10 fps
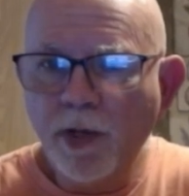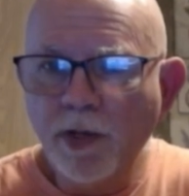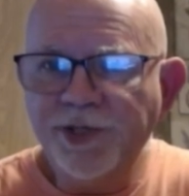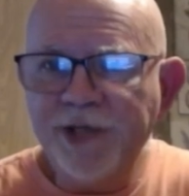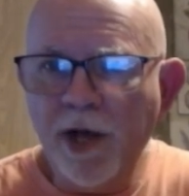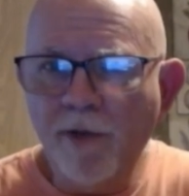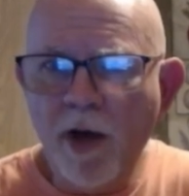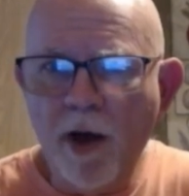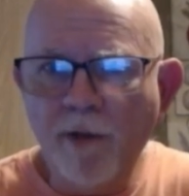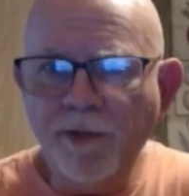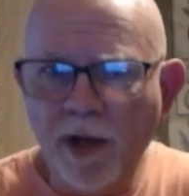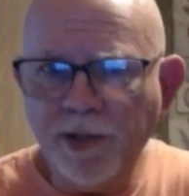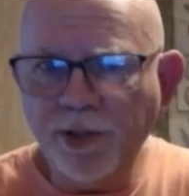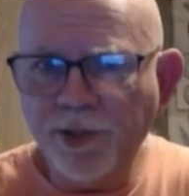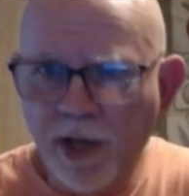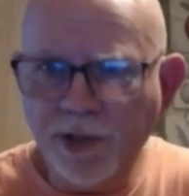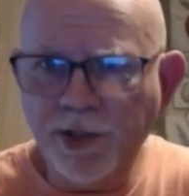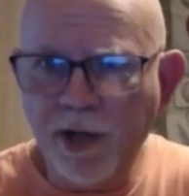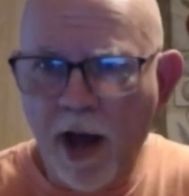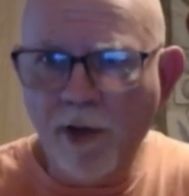some of the
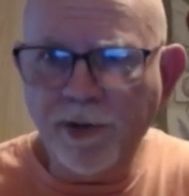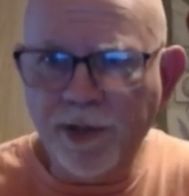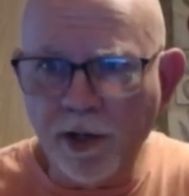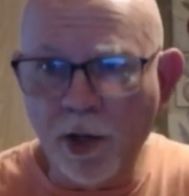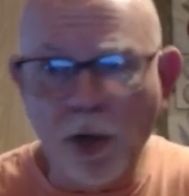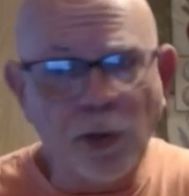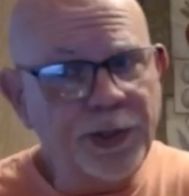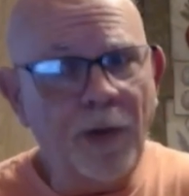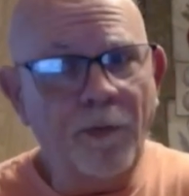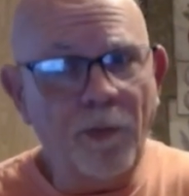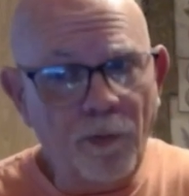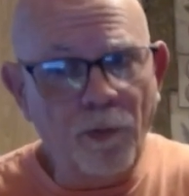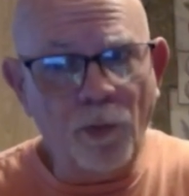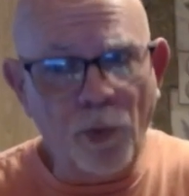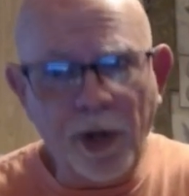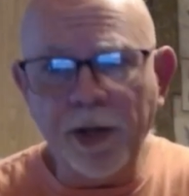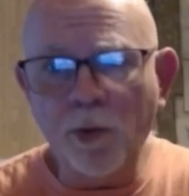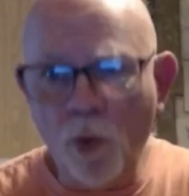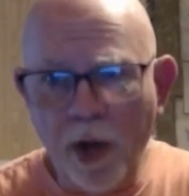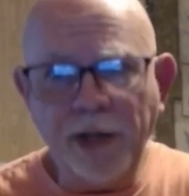legislation out there goes really
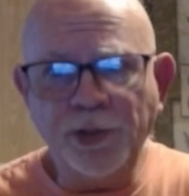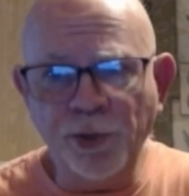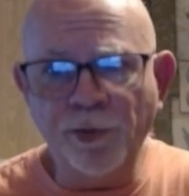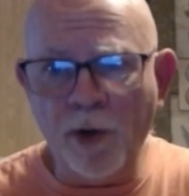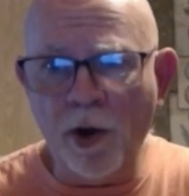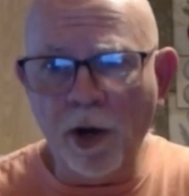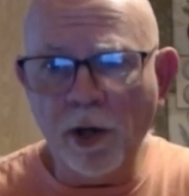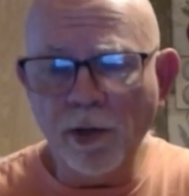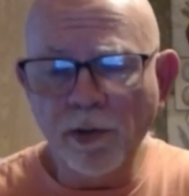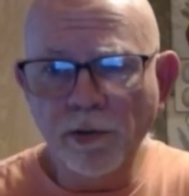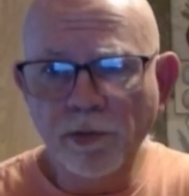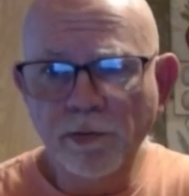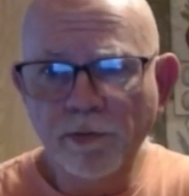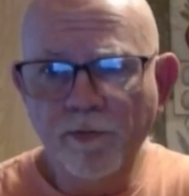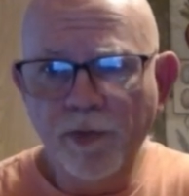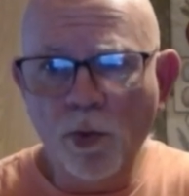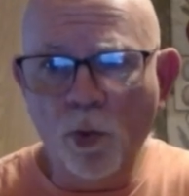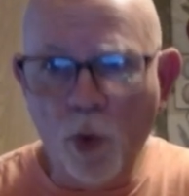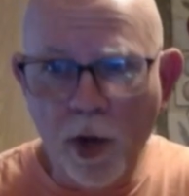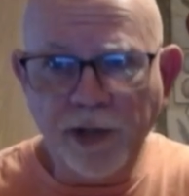way too far
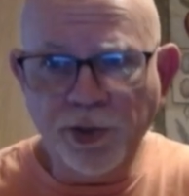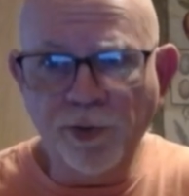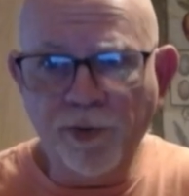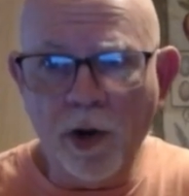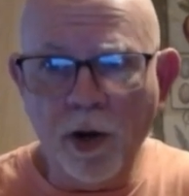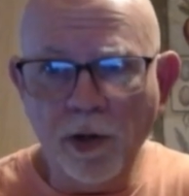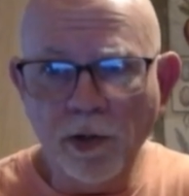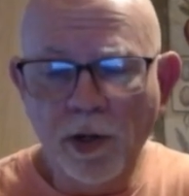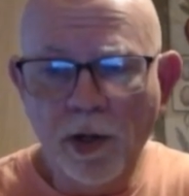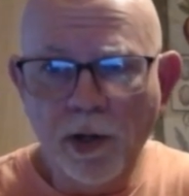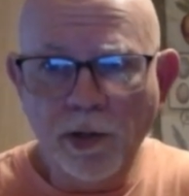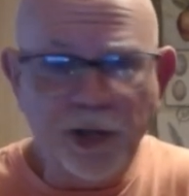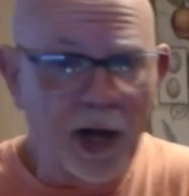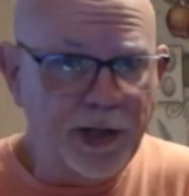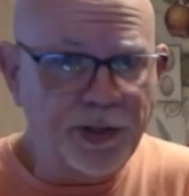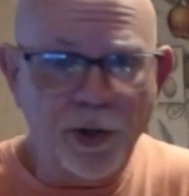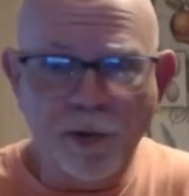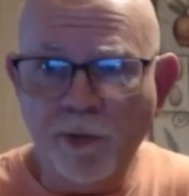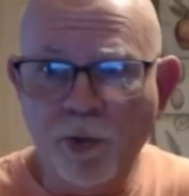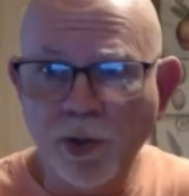to late-term
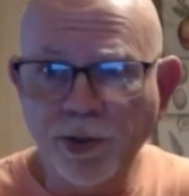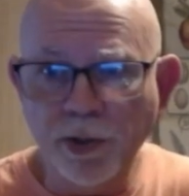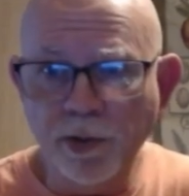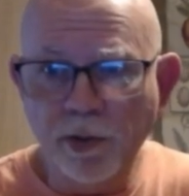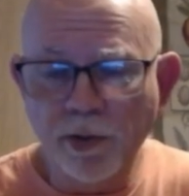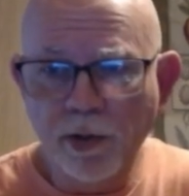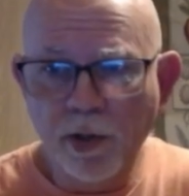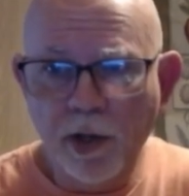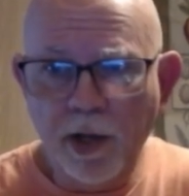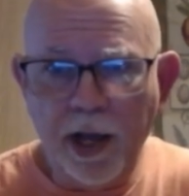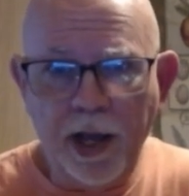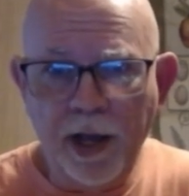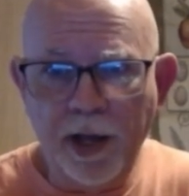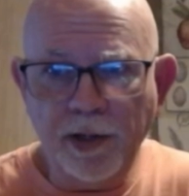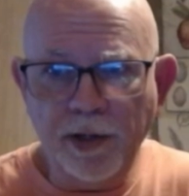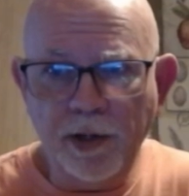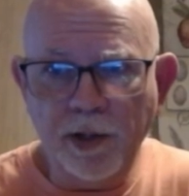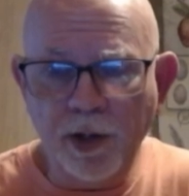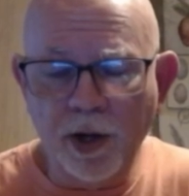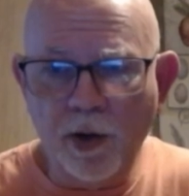abortion. And,
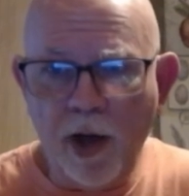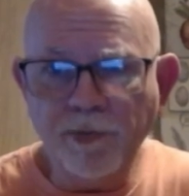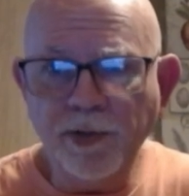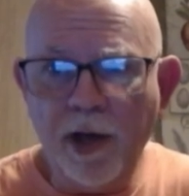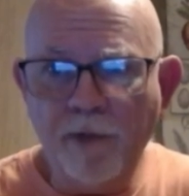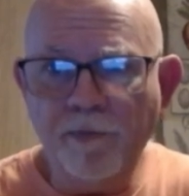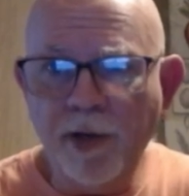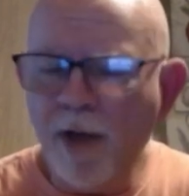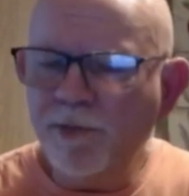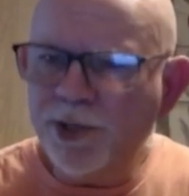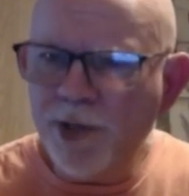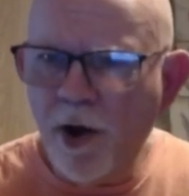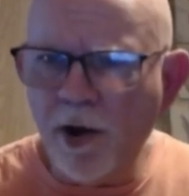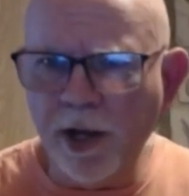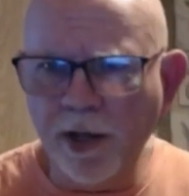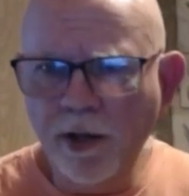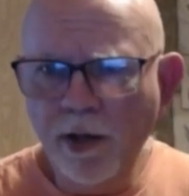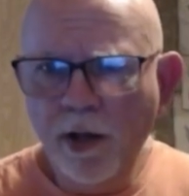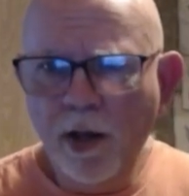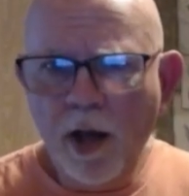but I'm sorry.
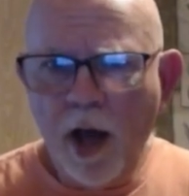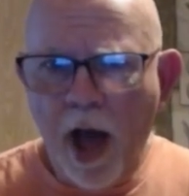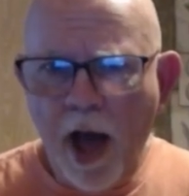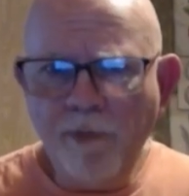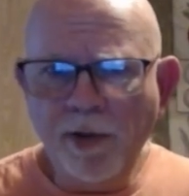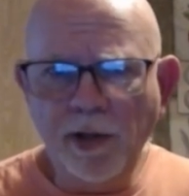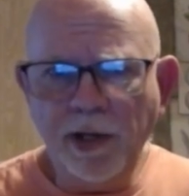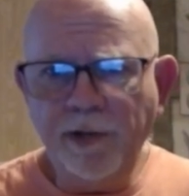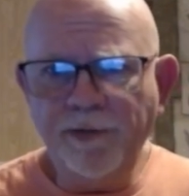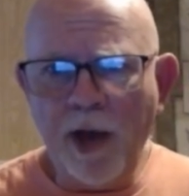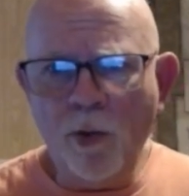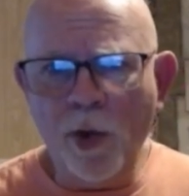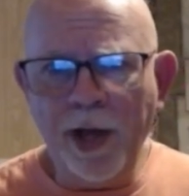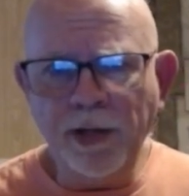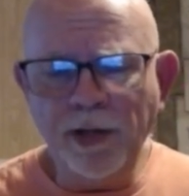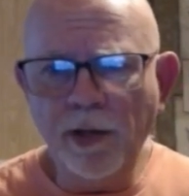I believe that when